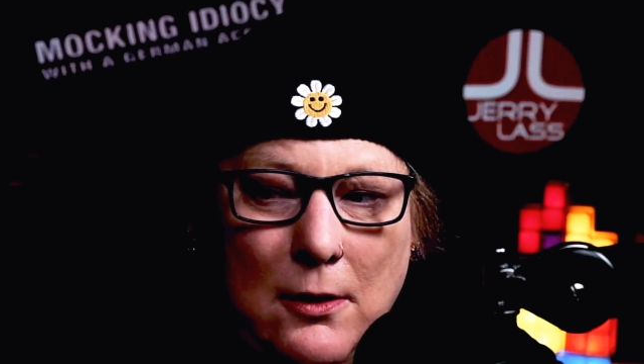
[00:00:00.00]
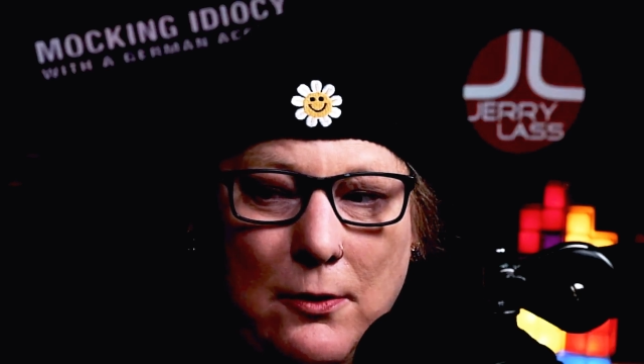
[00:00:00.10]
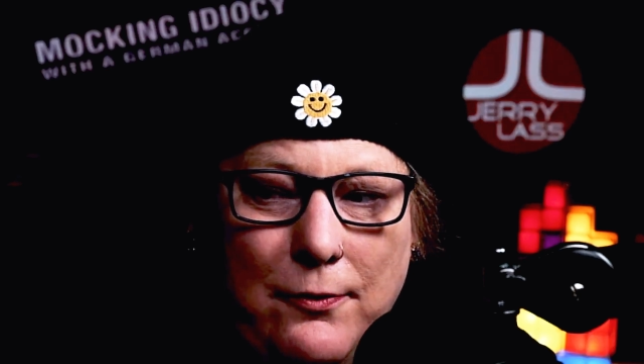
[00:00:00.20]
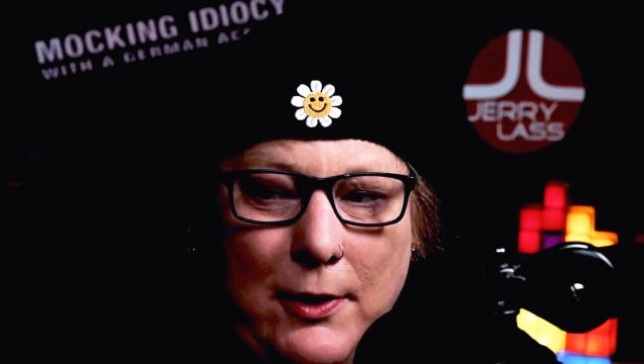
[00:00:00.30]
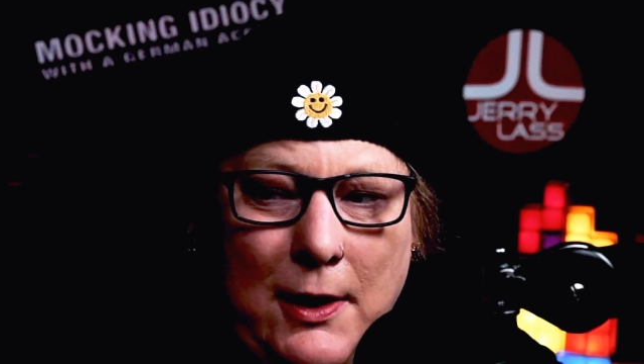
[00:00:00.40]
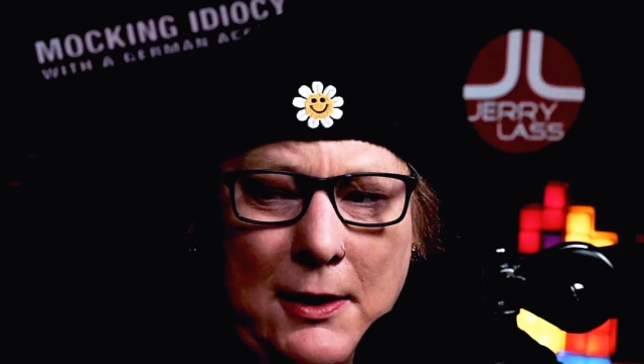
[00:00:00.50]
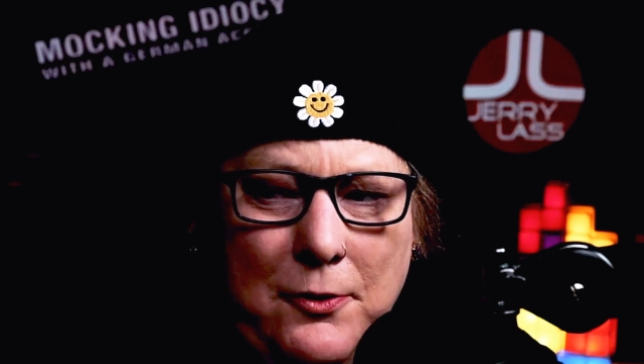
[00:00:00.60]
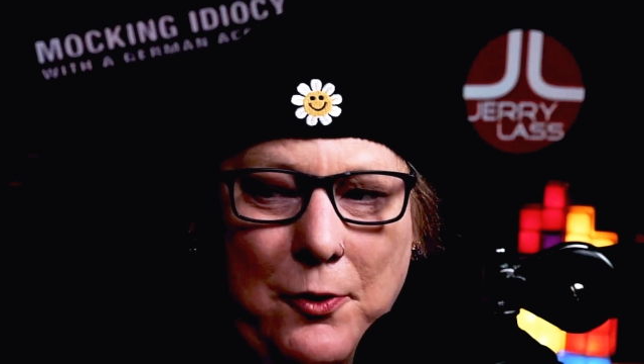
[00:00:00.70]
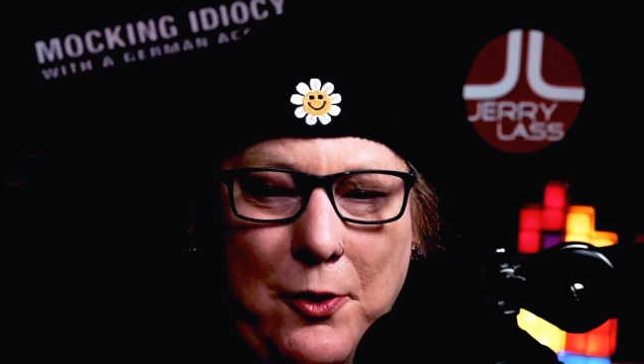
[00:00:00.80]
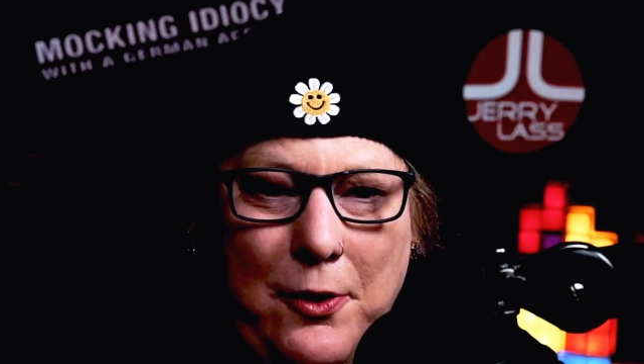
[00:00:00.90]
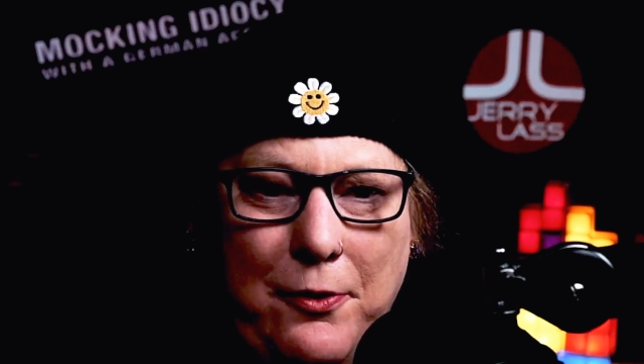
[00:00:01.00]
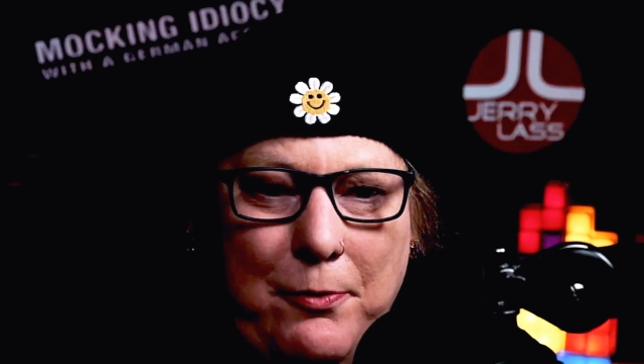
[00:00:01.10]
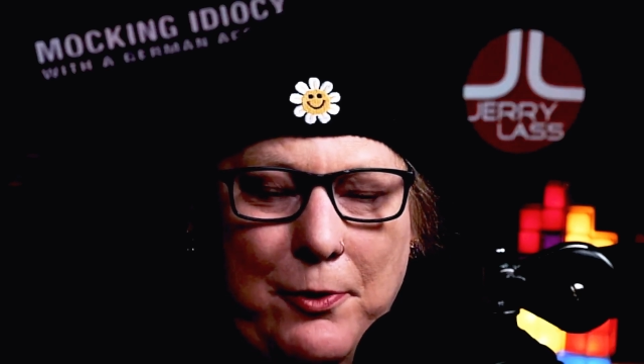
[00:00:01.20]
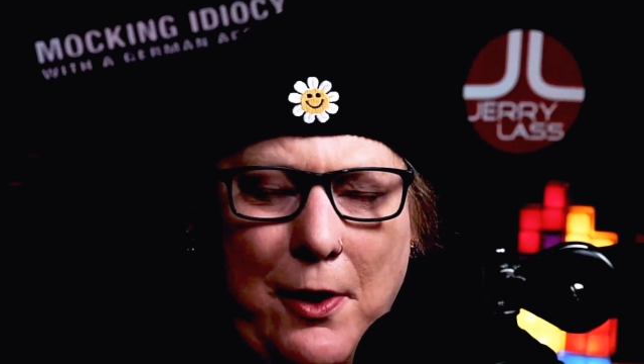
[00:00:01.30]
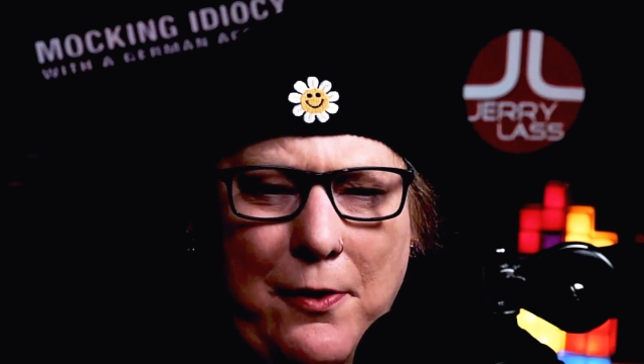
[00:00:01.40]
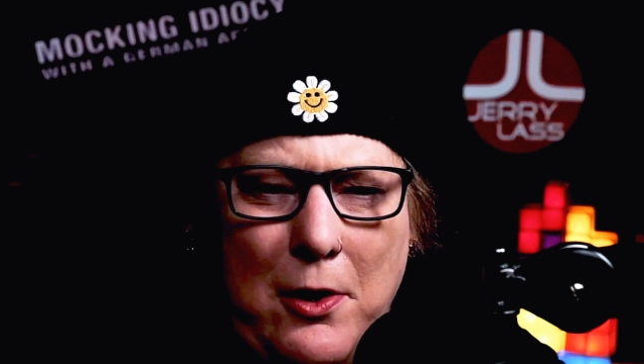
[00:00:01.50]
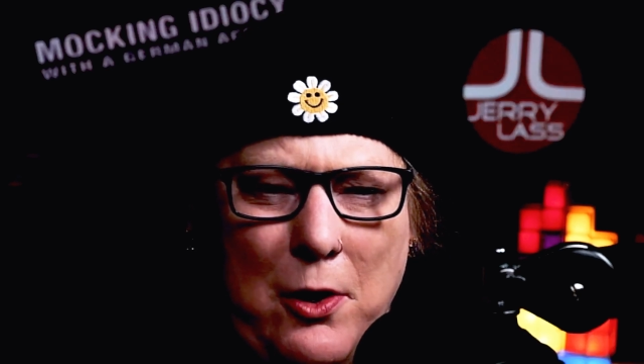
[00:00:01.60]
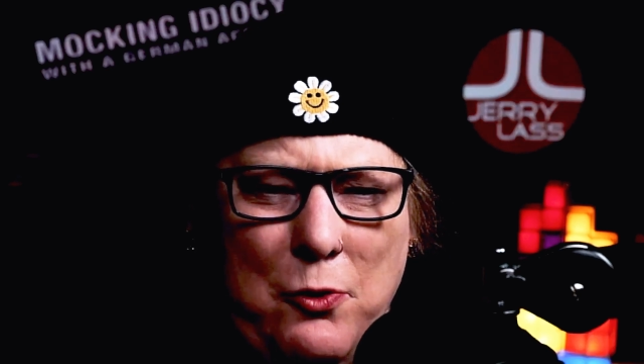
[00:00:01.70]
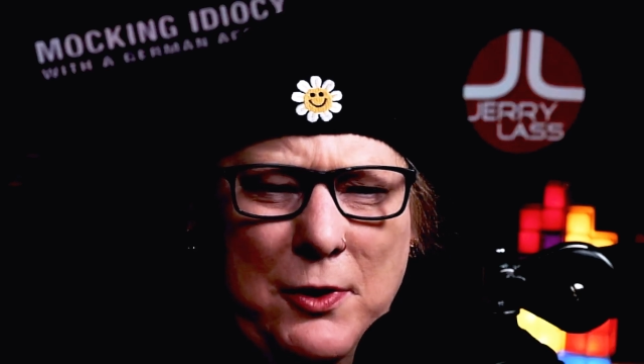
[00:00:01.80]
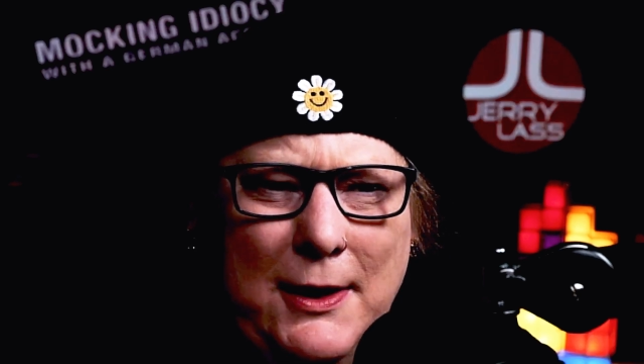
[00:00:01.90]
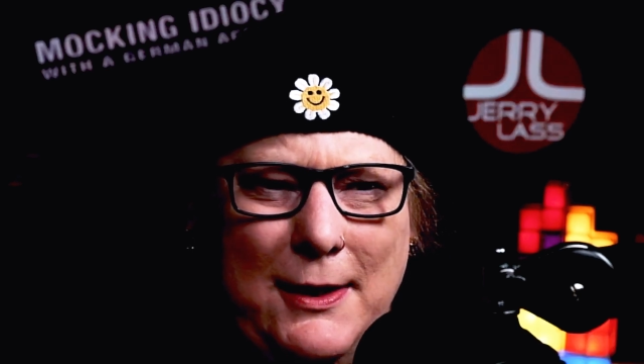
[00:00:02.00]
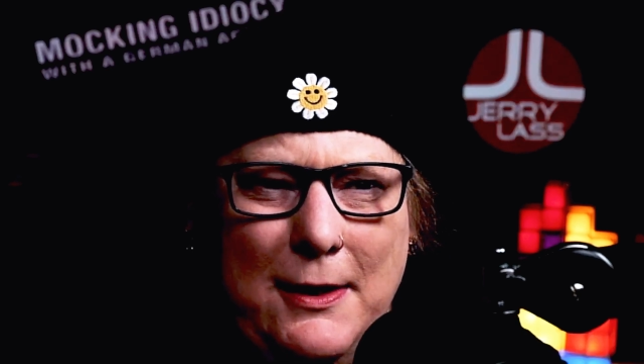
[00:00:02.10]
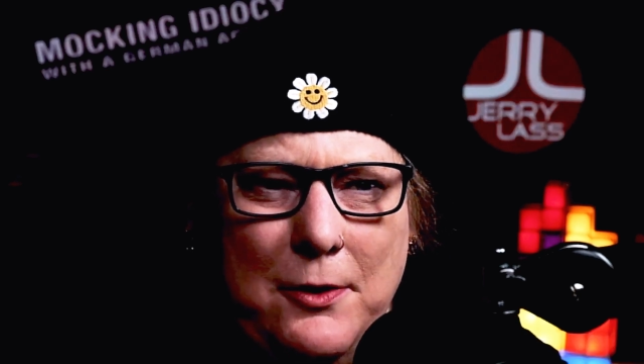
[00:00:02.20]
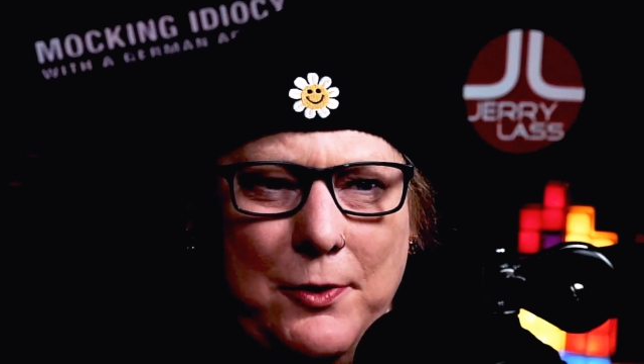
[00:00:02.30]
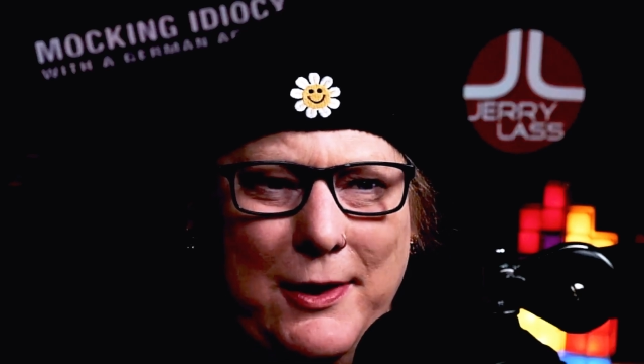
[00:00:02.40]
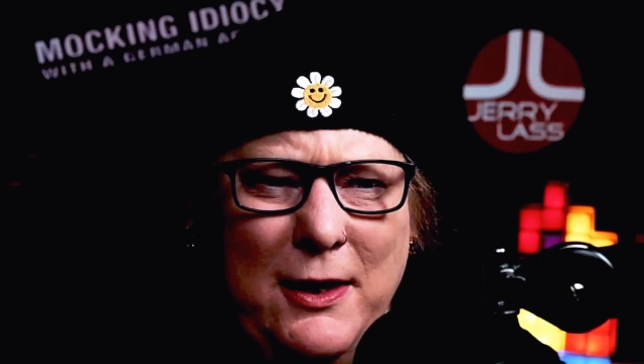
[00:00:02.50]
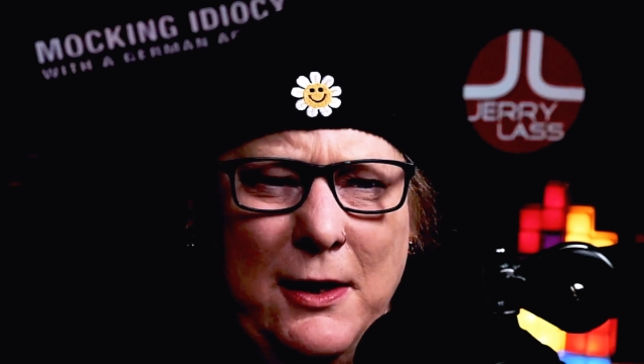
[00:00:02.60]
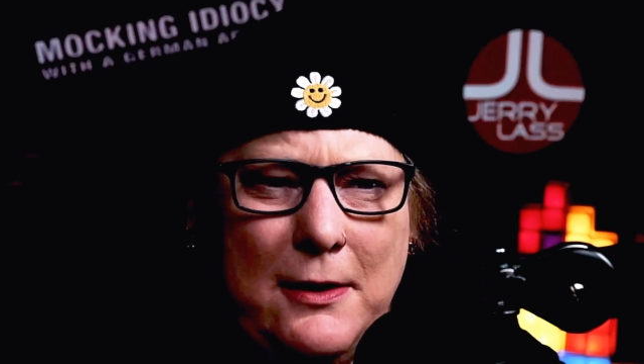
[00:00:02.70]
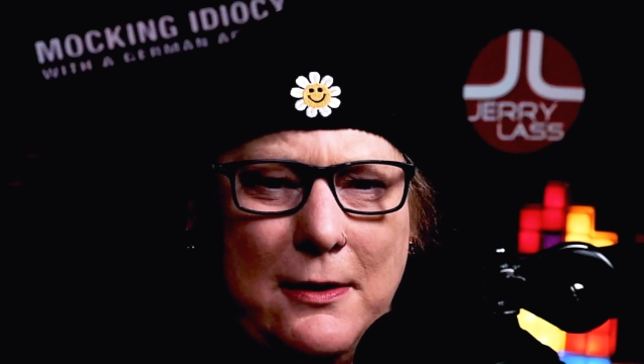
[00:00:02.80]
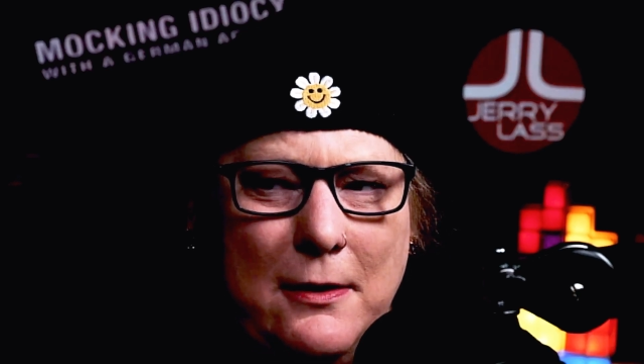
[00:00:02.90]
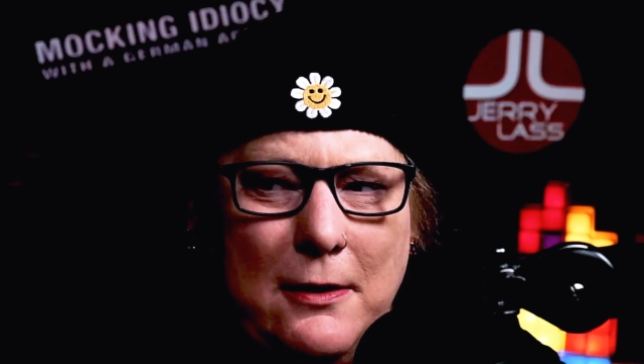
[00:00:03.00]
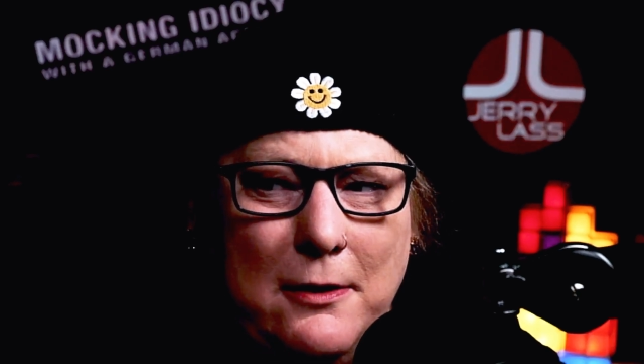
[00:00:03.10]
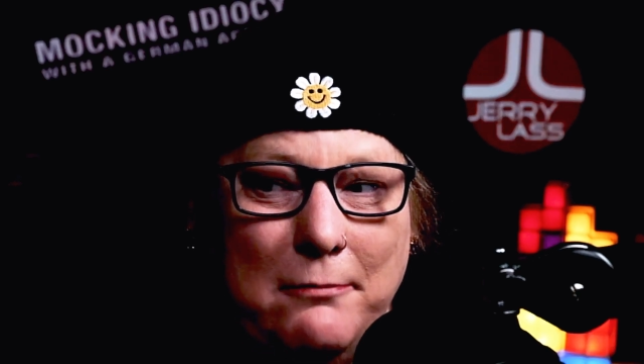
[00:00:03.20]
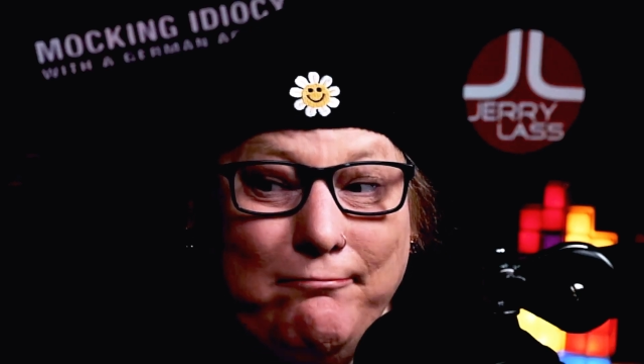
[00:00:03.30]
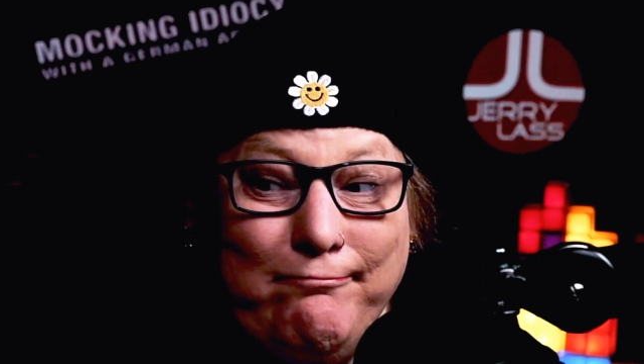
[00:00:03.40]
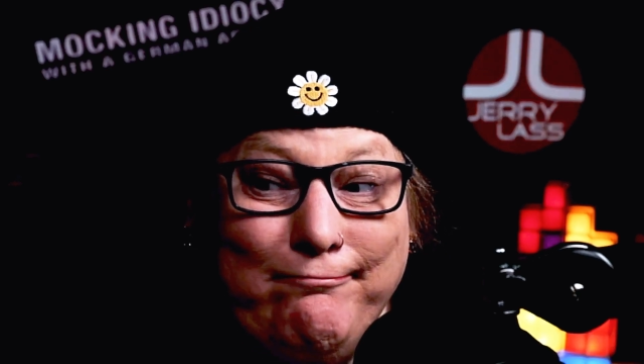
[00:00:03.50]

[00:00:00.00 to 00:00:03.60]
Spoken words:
Your Flat Earth brother ODD Reality.